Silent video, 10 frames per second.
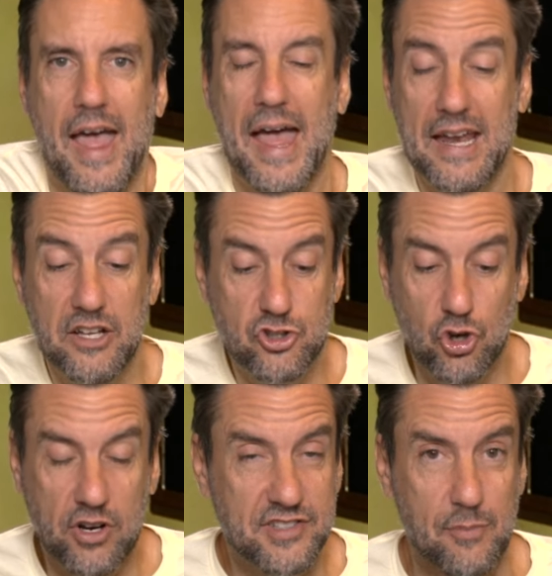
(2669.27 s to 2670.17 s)
And it
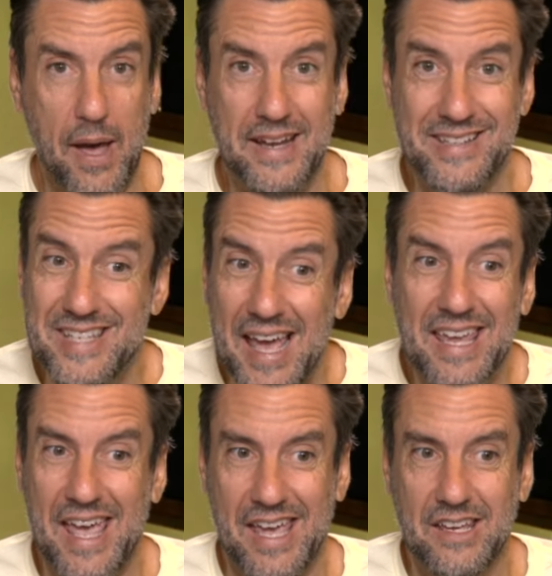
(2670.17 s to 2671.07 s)
took us about a
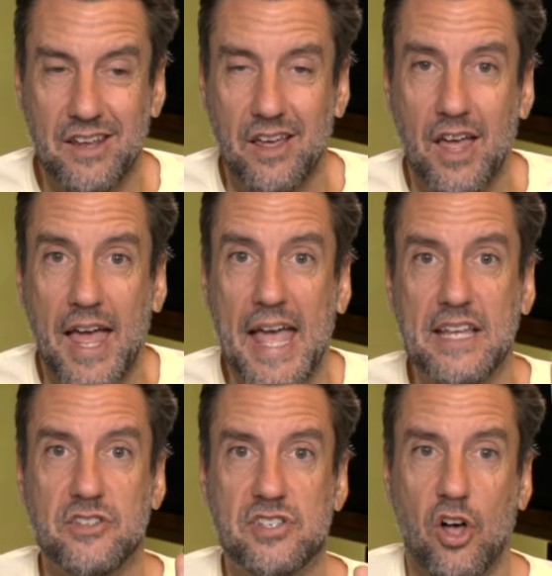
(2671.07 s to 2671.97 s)
decade
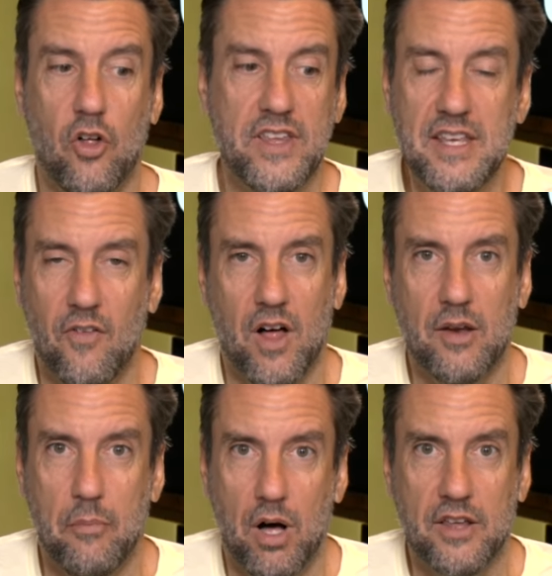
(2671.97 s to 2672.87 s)
until
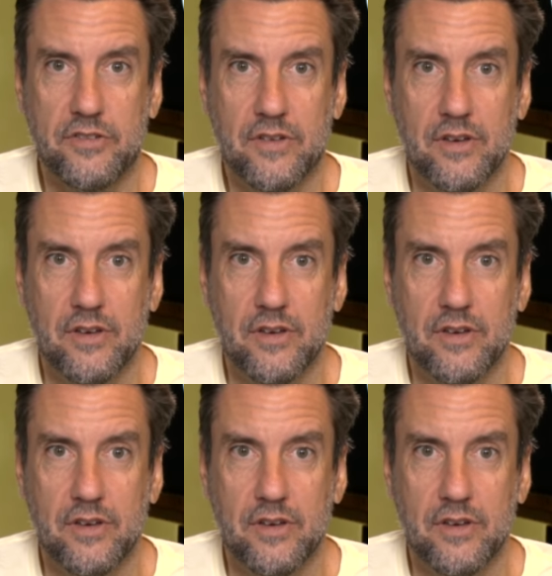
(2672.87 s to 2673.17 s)
Elon Musk,